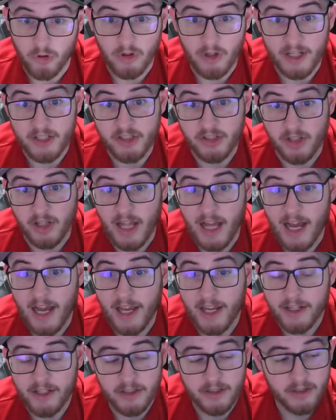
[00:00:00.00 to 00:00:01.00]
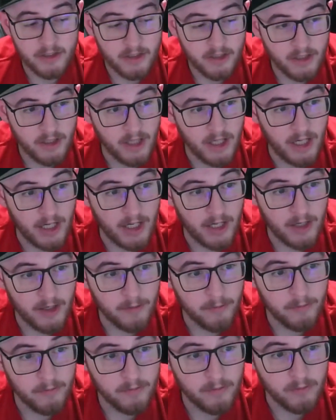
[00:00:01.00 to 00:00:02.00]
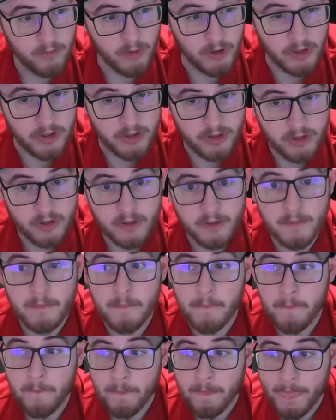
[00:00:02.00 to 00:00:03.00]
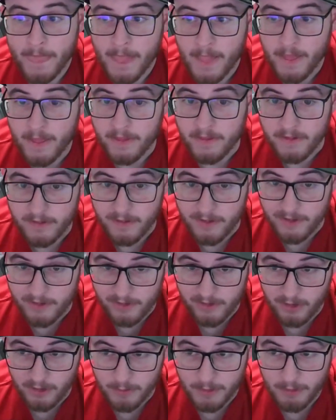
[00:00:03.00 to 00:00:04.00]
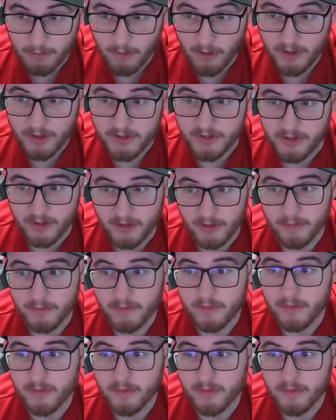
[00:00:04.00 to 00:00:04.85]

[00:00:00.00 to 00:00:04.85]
like July, which is a little bit worrisome.